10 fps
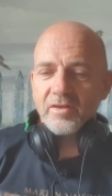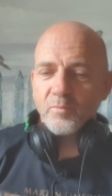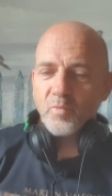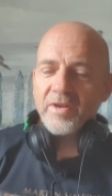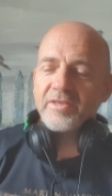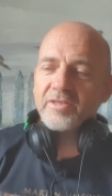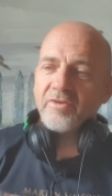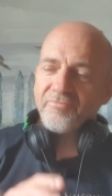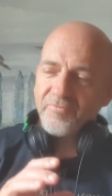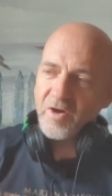when
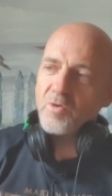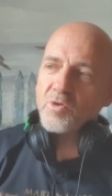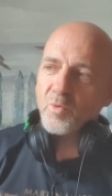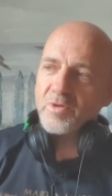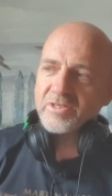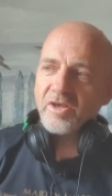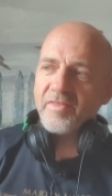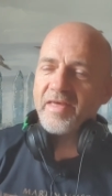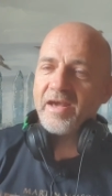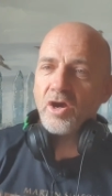a vocal is
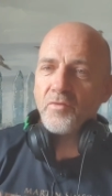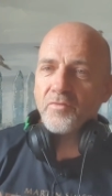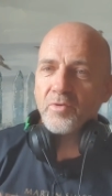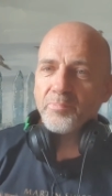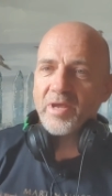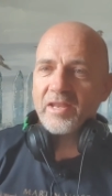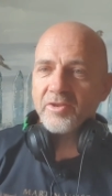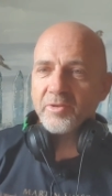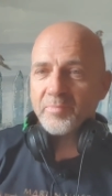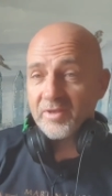like that over a
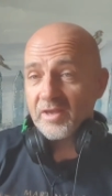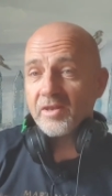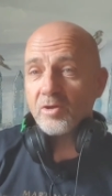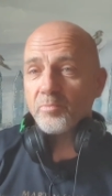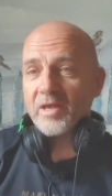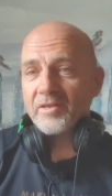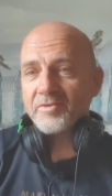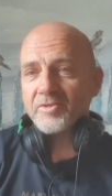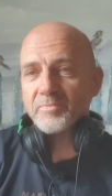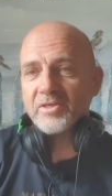ballad, a piano
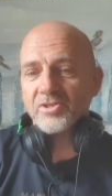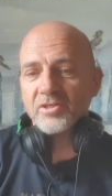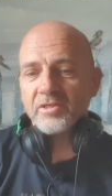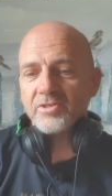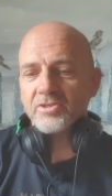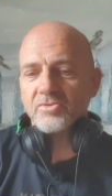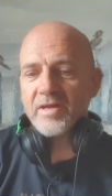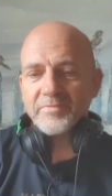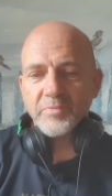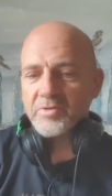ballad especially, it just
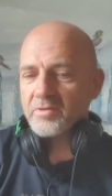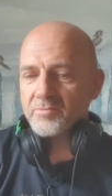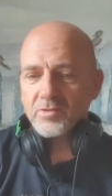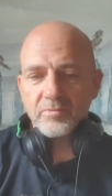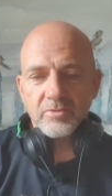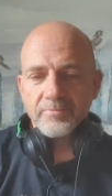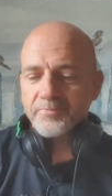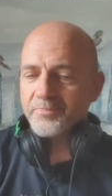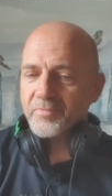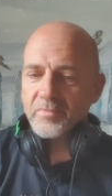grabs me sometimes.
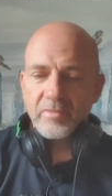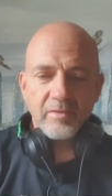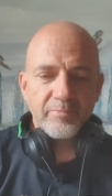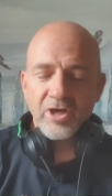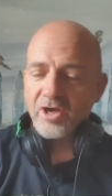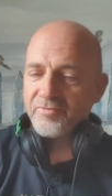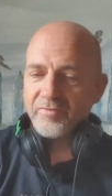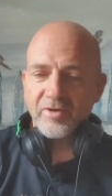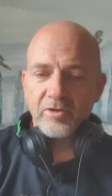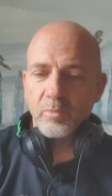
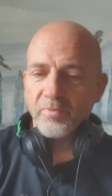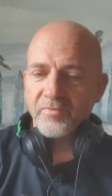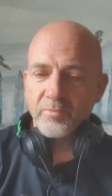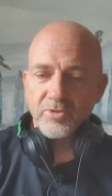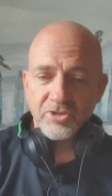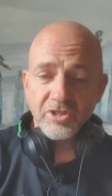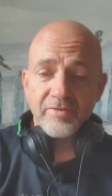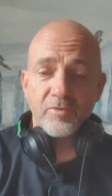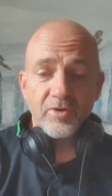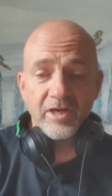Perfect vocal performance.
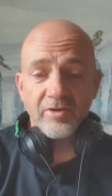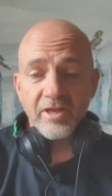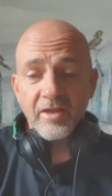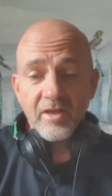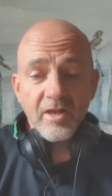Steve Augeri,